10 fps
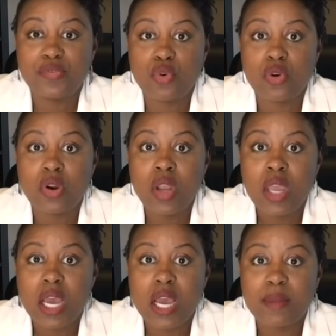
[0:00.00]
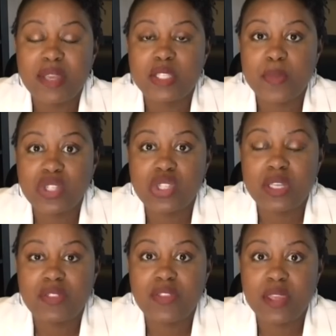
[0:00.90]
out for um,
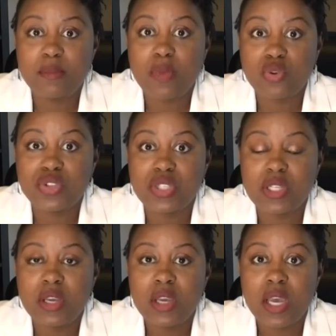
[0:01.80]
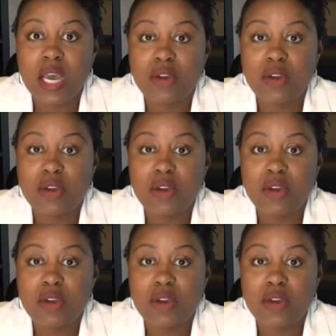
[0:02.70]
especially the most